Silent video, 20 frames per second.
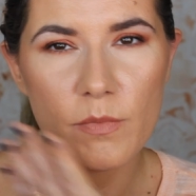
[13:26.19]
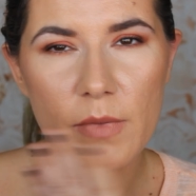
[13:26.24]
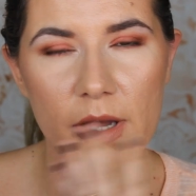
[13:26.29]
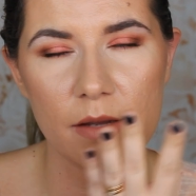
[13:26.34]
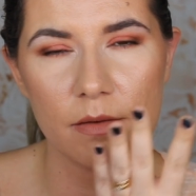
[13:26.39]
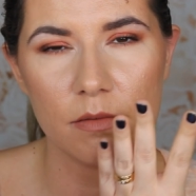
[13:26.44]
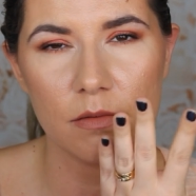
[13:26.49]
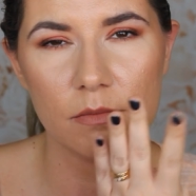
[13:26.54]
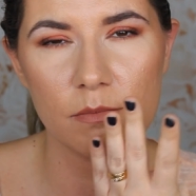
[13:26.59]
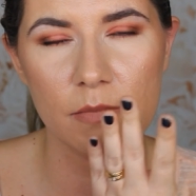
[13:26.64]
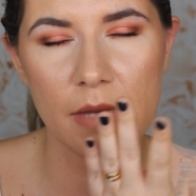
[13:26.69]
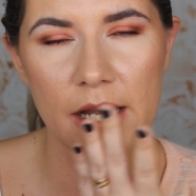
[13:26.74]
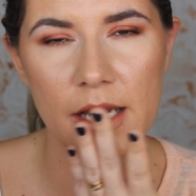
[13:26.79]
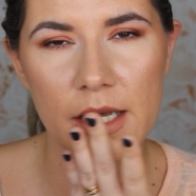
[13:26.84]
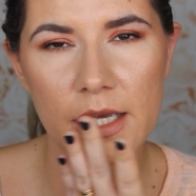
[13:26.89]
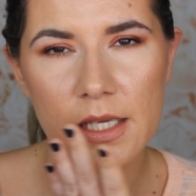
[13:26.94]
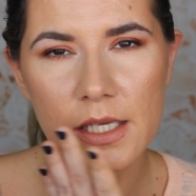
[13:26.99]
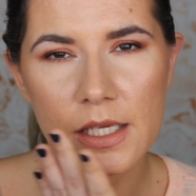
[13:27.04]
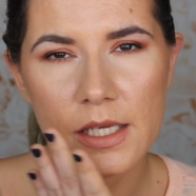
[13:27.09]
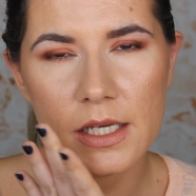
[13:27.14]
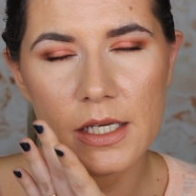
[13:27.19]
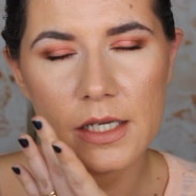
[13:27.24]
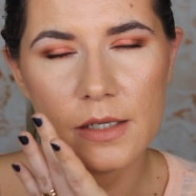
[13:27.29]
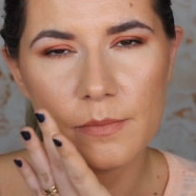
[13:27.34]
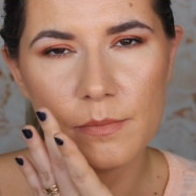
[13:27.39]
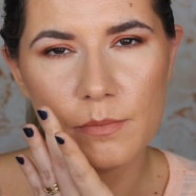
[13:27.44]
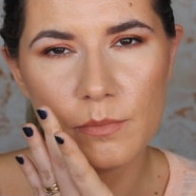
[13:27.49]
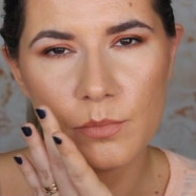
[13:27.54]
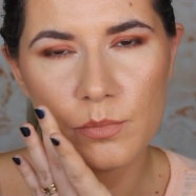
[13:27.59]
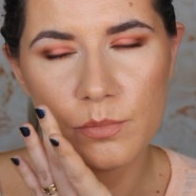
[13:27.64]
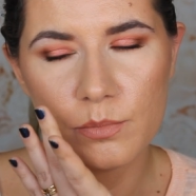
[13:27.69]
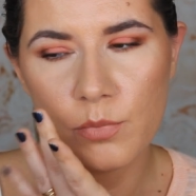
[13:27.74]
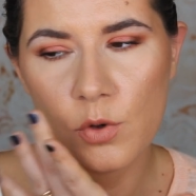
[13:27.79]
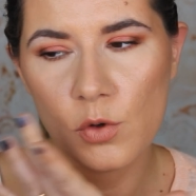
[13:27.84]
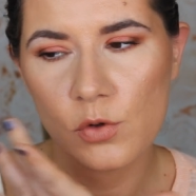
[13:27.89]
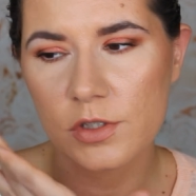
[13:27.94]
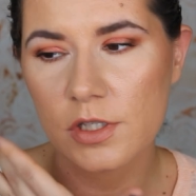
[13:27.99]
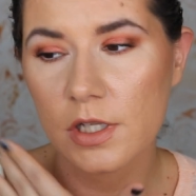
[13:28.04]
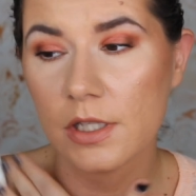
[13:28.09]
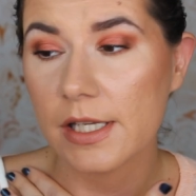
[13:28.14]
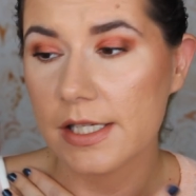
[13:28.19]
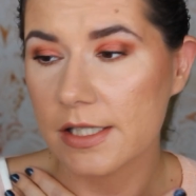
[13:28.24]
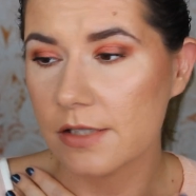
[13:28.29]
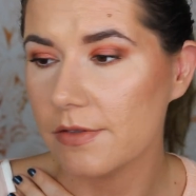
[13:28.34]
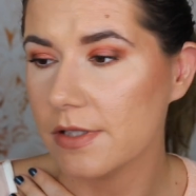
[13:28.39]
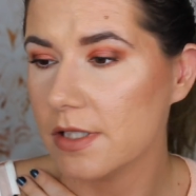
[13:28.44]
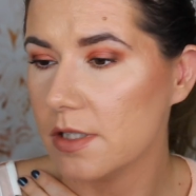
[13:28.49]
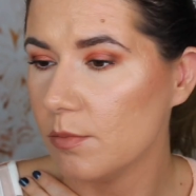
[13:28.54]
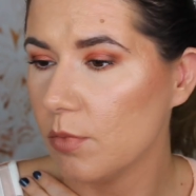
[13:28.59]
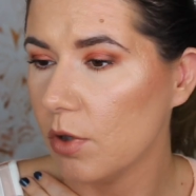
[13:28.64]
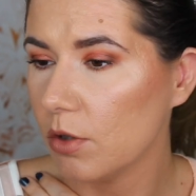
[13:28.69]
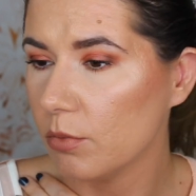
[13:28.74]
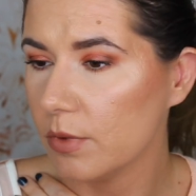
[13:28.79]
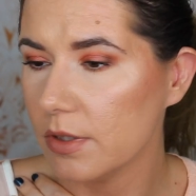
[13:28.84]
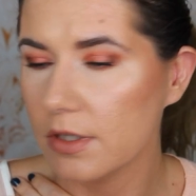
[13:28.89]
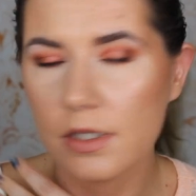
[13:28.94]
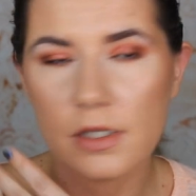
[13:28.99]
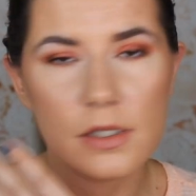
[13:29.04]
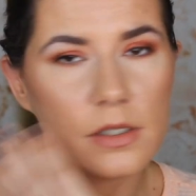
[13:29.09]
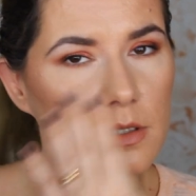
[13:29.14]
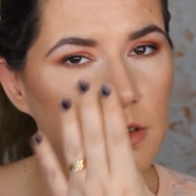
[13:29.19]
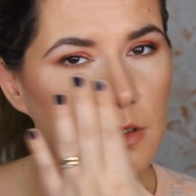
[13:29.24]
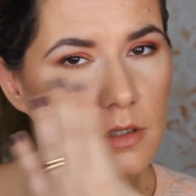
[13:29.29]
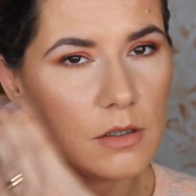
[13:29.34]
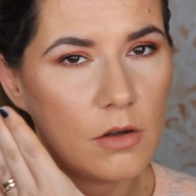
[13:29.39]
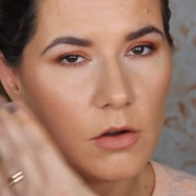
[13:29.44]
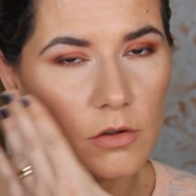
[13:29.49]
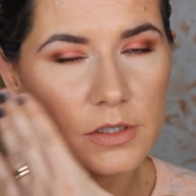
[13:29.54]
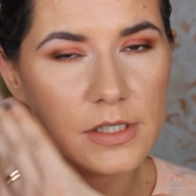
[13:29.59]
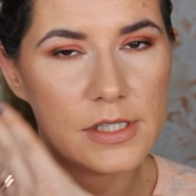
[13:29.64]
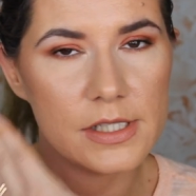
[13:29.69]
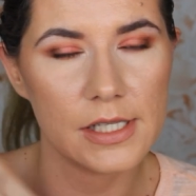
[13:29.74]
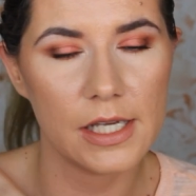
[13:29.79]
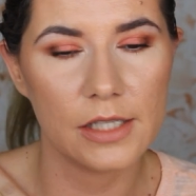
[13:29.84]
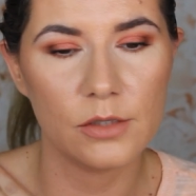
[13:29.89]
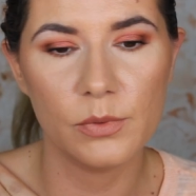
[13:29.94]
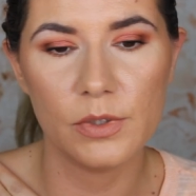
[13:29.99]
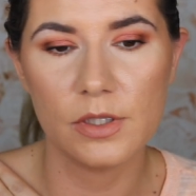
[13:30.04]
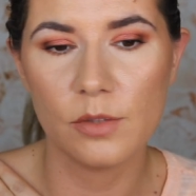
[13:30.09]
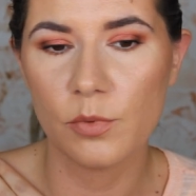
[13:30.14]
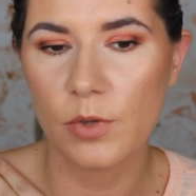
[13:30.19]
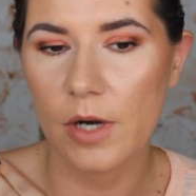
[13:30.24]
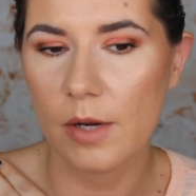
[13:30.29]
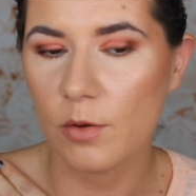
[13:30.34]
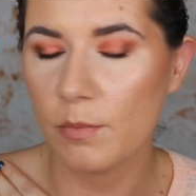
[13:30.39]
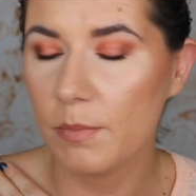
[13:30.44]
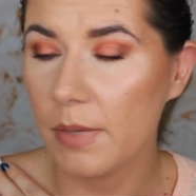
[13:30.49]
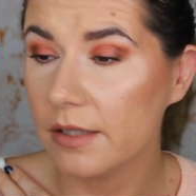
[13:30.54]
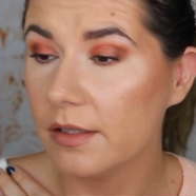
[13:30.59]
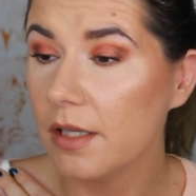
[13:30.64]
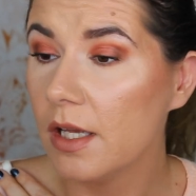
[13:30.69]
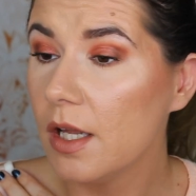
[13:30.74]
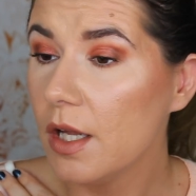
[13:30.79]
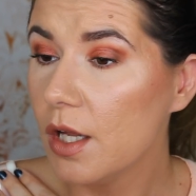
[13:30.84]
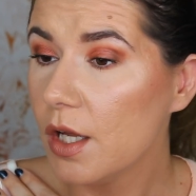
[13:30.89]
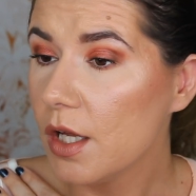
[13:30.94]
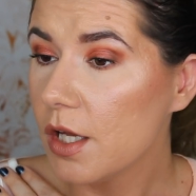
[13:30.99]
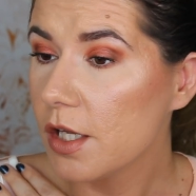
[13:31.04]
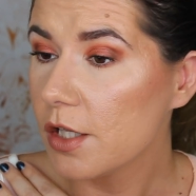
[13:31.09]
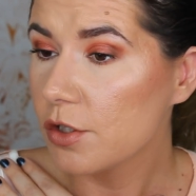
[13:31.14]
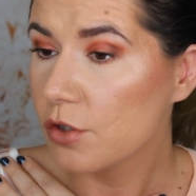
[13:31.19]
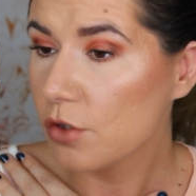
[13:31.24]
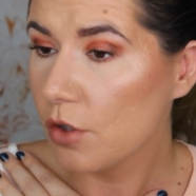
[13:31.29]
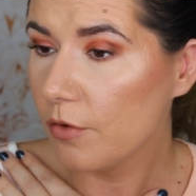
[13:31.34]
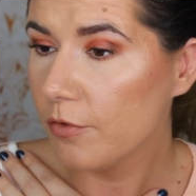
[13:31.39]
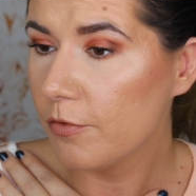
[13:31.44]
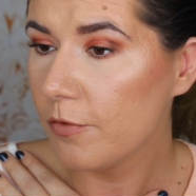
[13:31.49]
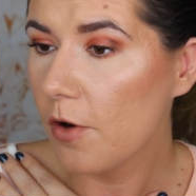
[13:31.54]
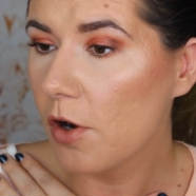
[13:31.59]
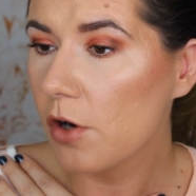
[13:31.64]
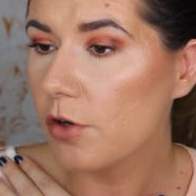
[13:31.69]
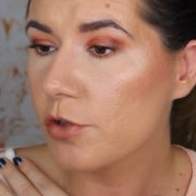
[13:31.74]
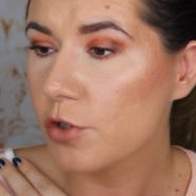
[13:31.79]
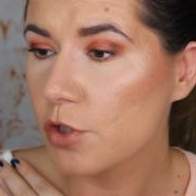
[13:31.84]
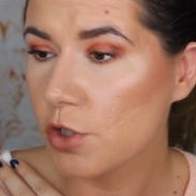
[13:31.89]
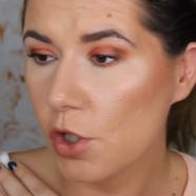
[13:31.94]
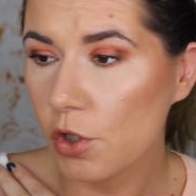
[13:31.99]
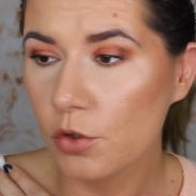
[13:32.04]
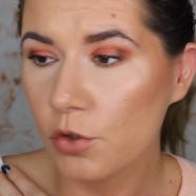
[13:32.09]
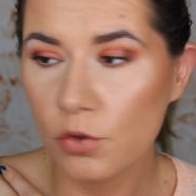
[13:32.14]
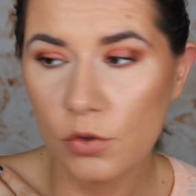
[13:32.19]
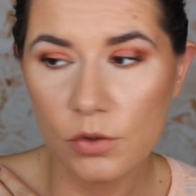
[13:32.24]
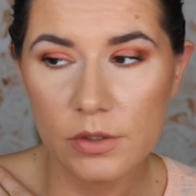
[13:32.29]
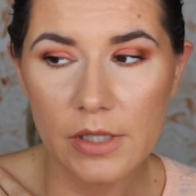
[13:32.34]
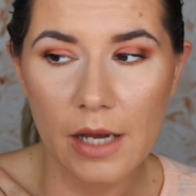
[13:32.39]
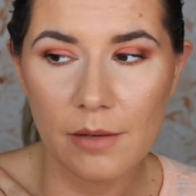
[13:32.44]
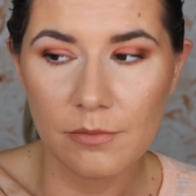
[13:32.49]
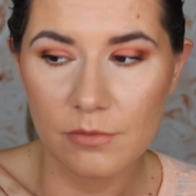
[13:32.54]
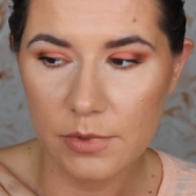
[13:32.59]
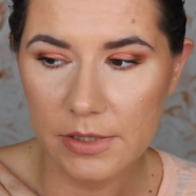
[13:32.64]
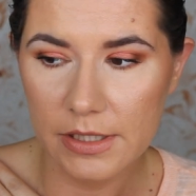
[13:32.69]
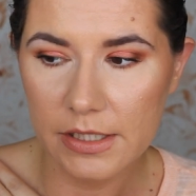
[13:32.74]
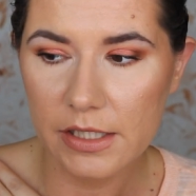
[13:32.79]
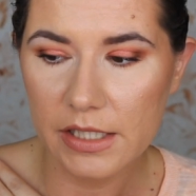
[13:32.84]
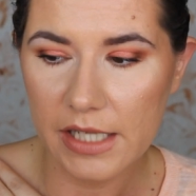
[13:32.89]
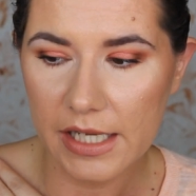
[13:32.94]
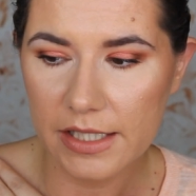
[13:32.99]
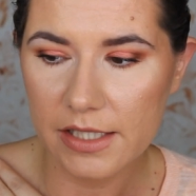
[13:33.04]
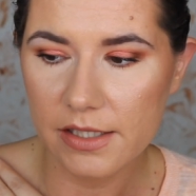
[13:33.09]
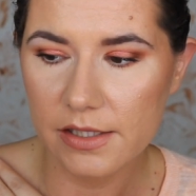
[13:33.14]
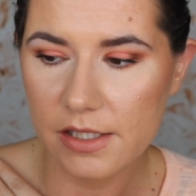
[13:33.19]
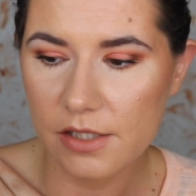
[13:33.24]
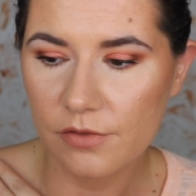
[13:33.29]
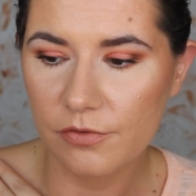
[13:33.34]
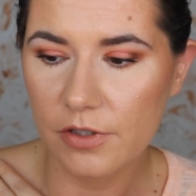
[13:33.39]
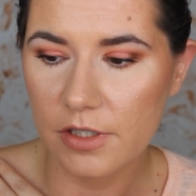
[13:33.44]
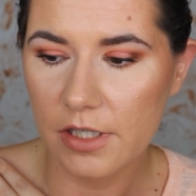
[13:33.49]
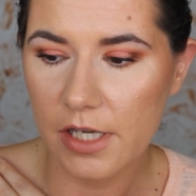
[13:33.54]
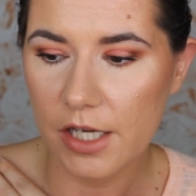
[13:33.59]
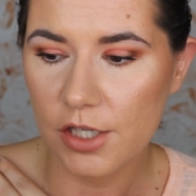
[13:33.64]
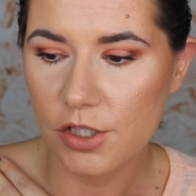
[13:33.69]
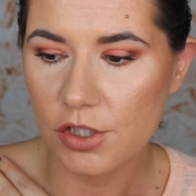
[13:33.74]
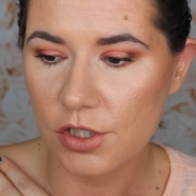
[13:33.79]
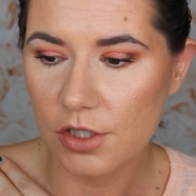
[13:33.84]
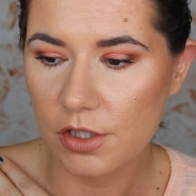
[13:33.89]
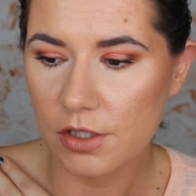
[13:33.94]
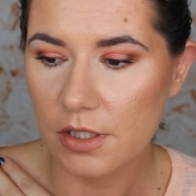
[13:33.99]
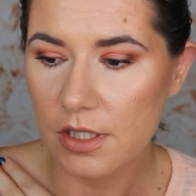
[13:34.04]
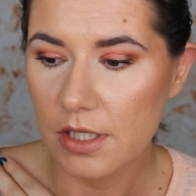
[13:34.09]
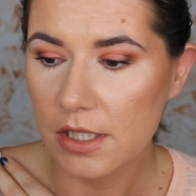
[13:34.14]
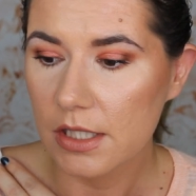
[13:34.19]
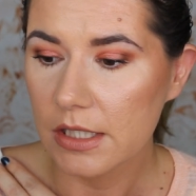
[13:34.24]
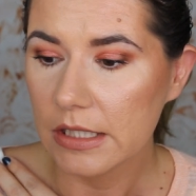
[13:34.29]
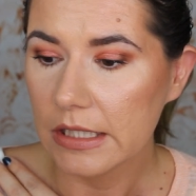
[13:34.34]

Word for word: My, my uh, pores are less visible with the on this side with the primer. But so far so good. I'm really liking this foundation.